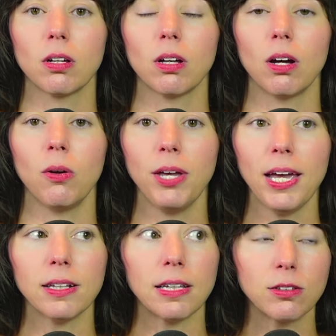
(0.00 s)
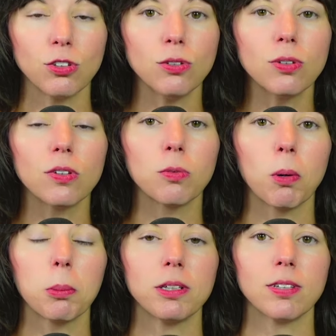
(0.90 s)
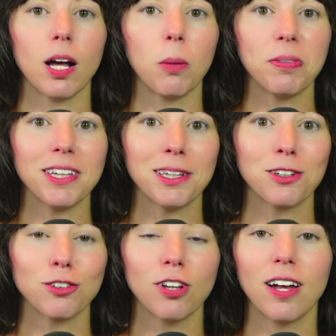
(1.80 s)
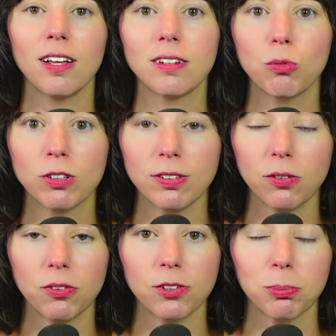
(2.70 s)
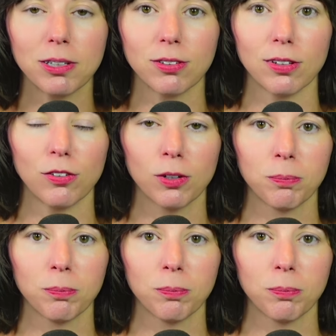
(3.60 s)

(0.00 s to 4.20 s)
Okay, let's use this moment to help the inner child receive this message.